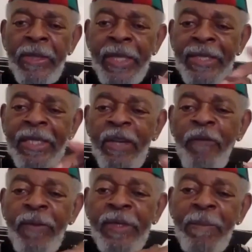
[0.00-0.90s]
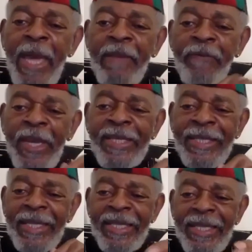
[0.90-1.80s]
This difference
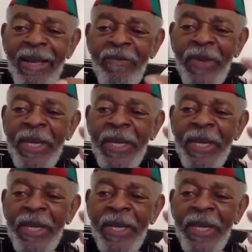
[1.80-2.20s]
manifests itself